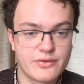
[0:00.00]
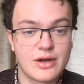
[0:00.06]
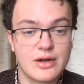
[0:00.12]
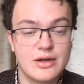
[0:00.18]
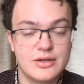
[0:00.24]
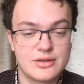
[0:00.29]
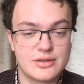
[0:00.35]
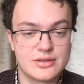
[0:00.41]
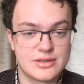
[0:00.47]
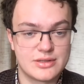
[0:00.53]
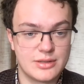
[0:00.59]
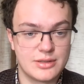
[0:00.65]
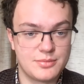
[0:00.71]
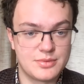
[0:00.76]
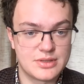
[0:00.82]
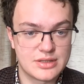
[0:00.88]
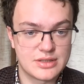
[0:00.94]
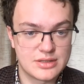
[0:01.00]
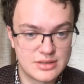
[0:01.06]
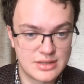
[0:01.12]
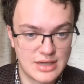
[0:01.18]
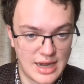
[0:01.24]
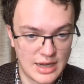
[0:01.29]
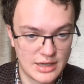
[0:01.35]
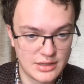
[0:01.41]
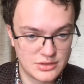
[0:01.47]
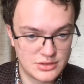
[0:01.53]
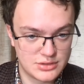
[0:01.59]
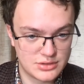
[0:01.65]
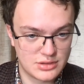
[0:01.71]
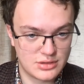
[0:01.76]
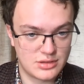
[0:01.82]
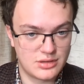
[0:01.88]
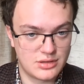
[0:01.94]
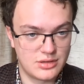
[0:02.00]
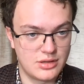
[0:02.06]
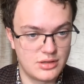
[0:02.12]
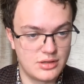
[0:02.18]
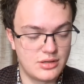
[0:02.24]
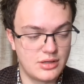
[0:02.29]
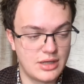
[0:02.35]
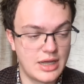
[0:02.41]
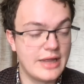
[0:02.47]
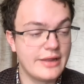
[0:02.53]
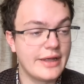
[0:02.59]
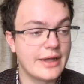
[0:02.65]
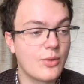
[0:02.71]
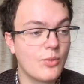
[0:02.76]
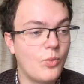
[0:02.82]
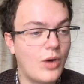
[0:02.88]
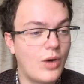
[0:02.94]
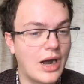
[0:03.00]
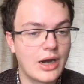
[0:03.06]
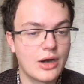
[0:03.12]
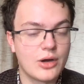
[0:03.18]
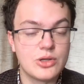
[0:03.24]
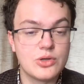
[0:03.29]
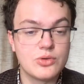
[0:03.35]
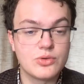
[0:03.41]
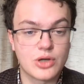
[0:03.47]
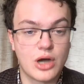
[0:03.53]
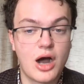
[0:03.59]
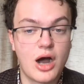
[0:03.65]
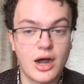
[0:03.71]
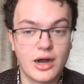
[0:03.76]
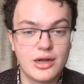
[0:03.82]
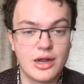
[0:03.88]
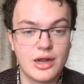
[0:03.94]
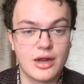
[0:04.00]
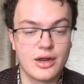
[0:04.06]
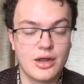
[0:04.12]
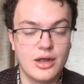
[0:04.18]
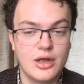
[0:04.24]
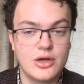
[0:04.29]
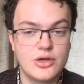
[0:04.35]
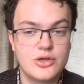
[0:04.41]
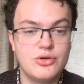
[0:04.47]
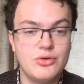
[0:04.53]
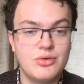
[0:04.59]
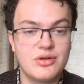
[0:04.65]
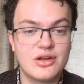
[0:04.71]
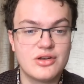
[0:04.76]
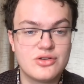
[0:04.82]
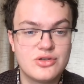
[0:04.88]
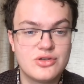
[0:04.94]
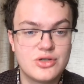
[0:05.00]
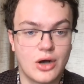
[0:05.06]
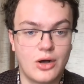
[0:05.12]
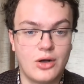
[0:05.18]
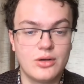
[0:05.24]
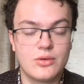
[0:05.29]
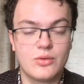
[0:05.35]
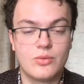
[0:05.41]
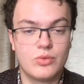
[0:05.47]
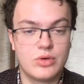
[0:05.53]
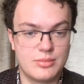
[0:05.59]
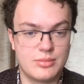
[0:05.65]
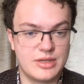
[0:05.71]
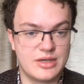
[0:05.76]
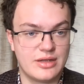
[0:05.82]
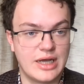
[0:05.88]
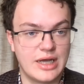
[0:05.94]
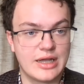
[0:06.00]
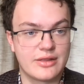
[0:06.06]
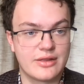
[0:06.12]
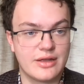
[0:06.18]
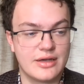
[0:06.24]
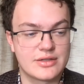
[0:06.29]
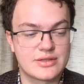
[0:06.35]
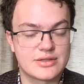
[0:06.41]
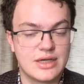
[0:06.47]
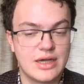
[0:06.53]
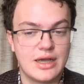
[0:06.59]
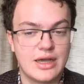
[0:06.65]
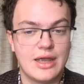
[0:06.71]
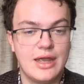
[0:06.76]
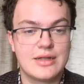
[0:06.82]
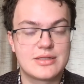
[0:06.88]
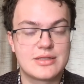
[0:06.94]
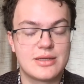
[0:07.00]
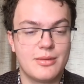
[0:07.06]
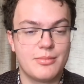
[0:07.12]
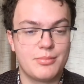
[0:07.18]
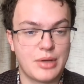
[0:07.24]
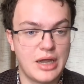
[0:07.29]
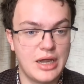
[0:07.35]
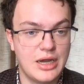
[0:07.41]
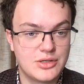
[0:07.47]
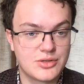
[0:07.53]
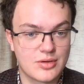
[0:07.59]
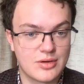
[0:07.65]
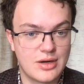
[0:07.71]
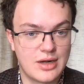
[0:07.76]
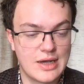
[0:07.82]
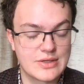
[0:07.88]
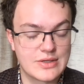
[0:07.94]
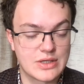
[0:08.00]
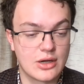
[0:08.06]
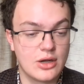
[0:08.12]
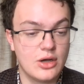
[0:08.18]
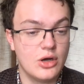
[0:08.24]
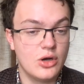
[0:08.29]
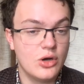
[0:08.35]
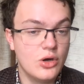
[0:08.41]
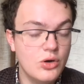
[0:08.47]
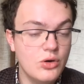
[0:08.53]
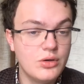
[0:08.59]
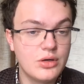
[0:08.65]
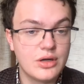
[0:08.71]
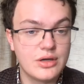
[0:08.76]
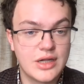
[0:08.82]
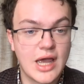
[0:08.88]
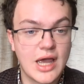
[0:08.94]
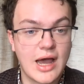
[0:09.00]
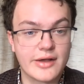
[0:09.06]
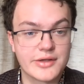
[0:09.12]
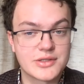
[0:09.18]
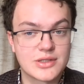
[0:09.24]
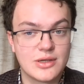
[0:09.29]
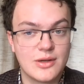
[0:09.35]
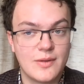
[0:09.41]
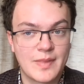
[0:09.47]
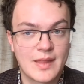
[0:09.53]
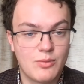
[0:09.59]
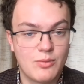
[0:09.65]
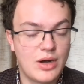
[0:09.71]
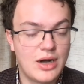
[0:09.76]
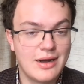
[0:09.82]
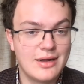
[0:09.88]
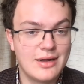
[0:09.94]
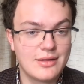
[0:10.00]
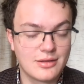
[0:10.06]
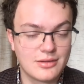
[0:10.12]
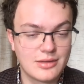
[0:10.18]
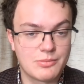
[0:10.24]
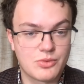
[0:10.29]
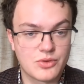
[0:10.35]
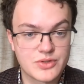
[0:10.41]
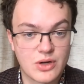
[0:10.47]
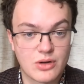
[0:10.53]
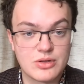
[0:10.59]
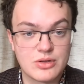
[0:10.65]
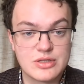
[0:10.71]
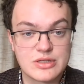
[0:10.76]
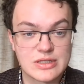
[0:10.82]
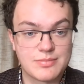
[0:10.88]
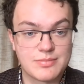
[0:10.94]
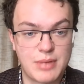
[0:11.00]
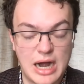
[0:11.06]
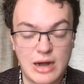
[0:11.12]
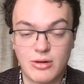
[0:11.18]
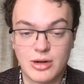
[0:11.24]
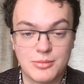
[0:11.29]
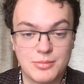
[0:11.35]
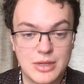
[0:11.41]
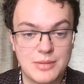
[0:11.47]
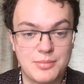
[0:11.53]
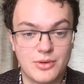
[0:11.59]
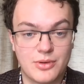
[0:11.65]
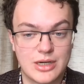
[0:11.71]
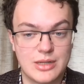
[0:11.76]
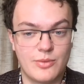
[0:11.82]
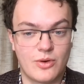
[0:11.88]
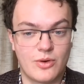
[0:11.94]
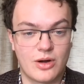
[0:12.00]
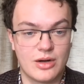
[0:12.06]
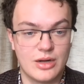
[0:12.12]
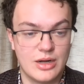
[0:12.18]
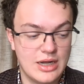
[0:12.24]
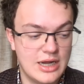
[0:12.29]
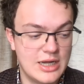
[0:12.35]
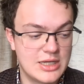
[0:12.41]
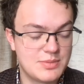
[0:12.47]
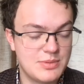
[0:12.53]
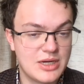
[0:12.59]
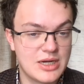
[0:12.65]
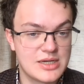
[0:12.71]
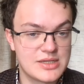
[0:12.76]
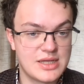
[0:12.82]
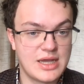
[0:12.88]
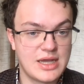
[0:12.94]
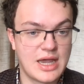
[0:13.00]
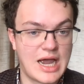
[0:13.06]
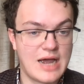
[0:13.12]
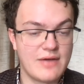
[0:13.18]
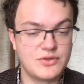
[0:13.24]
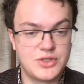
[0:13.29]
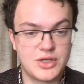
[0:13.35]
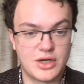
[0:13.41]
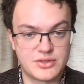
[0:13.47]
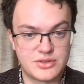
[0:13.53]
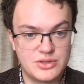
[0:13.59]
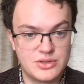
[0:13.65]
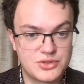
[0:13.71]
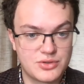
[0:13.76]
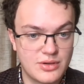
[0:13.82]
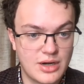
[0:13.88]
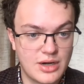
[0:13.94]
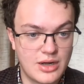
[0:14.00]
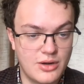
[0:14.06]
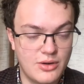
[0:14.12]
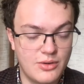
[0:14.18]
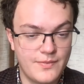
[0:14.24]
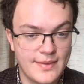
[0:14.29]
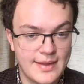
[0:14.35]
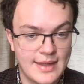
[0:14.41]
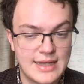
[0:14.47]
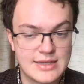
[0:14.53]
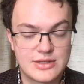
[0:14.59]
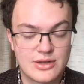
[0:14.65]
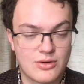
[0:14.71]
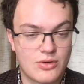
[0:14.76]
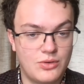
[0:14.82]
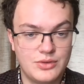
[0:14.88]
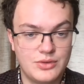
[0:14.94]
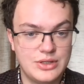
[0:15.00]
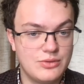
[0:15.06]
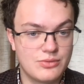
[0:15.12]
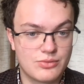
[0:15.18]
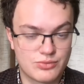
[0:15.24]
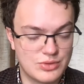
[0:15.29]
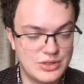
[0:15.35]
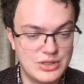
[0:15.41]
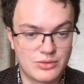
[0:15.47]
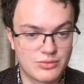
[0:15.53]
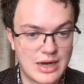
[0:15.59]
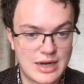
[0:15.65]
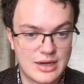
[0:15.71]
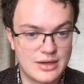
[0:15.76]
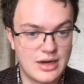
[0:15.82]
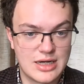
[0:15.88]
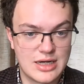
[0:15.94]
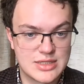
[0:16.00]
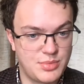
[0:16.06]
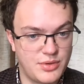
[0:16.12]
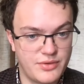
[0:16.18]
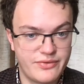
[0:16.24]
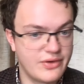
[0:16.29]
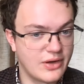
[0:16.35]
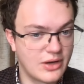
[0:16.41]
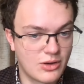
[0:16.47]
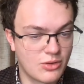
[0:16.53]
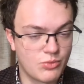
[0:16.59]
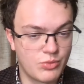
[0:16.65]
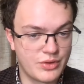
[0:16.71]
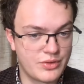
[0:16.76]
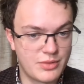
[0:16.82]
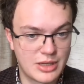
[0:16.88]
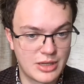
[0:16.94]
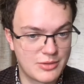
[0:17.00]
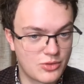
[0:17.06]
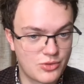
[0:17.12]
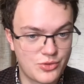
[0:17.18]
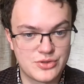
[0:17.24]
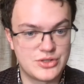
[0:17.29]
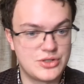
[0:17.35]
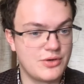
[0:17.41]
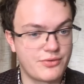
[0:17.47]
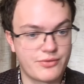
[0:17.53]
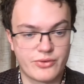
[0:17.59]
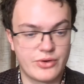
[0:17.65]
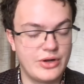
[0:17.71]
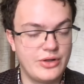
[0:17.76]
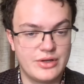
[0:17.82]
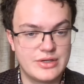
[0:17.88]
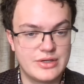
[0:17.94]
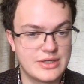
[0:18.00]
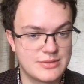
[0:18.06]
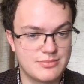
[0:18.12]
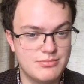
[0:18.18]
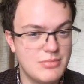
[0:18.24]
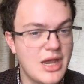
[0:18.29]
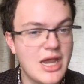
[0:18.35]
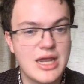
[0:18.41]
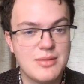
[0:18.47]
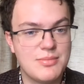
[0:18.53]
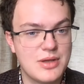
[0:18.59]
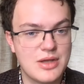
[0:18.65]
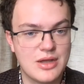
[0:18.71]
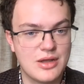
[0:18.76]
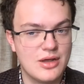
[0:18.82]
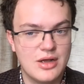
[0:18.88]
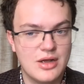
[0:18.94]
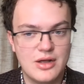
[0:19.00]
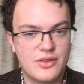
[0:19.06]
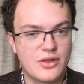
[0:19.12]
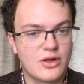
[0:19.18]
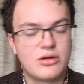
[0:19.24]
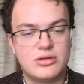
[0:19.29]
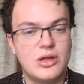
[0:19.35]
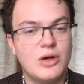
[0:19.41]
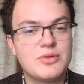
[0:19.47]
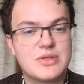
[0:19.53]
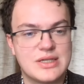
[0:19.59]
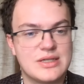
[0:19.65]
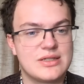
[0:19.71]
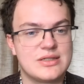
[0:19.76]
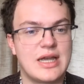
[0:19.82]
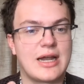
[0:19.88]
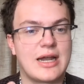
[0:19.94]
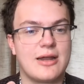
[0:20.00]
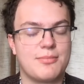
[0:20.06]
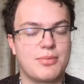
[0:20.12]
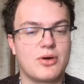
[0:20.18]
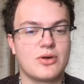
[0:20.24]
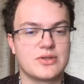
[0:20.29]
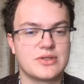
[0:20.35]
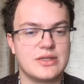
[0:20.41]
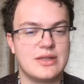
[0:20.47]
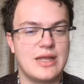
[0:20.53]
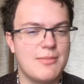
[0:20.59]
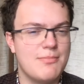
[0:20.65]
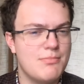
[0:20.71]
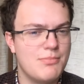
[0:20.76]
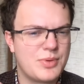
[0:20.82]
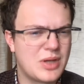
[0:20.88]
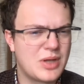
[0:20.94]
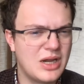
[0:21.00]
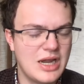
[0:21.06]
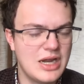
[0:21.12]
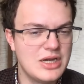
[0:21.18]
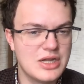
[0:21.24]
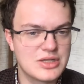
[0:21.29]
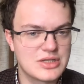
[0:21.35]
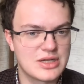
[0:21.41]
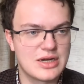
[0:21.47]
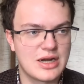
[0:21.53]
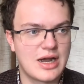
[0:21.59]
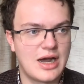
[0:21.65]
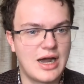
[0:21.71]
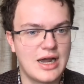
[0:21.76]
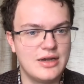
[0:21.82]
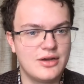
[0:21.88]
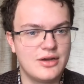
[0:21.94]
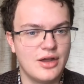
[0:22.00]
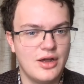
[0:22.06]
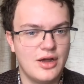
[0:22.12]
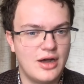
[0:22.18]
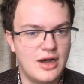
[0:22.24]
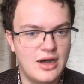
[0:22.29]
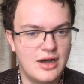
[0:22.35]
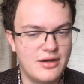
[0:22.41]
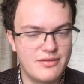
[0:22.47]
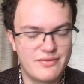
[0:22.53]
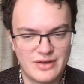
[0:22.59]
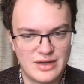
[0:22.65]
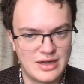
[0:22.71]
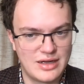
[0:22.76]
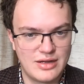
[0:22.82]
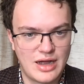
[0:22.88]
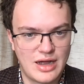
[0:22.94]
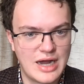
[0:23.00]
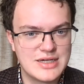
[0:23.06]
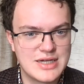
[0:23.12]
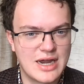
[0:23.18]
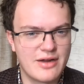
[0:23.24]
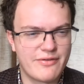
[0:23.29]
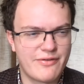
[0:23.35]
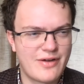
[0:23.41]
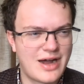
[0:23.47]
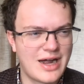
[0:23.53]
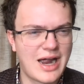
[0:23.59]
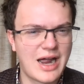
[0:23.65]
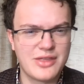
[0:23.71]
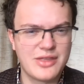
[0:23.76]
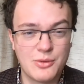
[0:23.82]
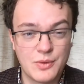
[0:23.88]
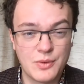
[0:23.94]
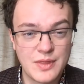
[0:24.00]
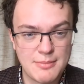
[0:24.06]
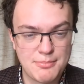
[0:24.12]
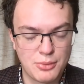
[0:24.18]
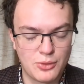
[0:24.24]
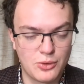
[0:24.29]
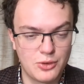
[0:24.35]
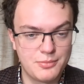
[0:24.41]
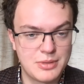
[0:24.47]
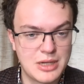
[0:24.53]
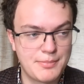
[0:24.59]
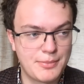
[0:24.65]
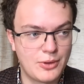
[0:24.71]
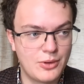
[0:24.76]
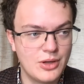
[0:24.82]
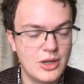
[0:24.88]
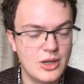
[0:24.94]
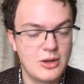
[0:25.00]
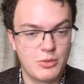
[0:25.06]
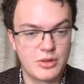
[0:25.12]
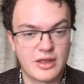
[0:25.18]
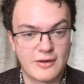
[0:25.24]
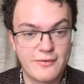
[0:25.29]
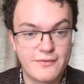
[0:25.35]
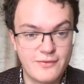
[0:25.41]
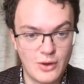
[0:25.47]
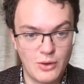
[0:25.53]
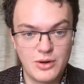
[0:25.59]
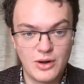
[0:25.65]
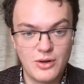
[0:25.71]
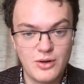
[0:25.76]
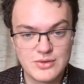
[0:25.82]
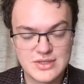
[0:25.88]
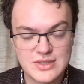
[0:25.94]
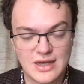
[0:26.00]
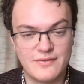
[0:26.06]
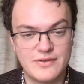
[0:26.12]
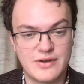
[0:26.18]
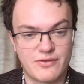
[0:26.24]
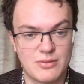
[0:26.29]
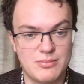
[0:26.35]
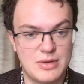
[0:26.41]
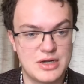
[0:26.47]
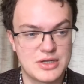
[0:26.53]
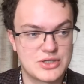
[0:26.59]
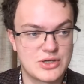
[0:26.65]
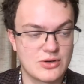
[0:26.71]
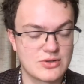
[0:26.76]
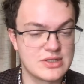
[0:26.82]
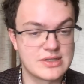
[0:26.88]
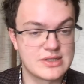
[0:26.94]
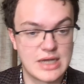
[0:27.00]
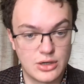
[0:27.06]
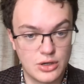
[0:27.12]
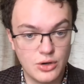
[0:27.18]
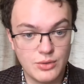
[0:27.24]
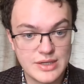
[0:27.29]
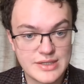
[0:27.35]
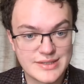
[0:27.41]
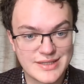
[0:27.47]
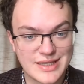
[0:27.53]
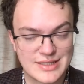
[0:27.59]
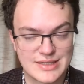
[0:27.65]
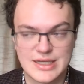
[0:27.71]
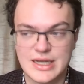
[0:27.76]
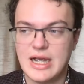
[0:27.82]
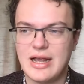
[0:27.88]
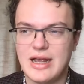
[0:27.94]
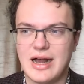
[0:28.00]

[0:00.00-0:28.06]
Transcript: very substantial. And like, why are you talking to an adult woman like this? It's patronizing. Who could guess why the Liberals aren't inspiring people anymore? It's because they have Justin Trudeau as their only real recognizable figure, with like Chrystia Freeland as maybe the closest second person that Canadians can kind of uh, identify. I think when they polled people with like photos of different ministers and said, who is this?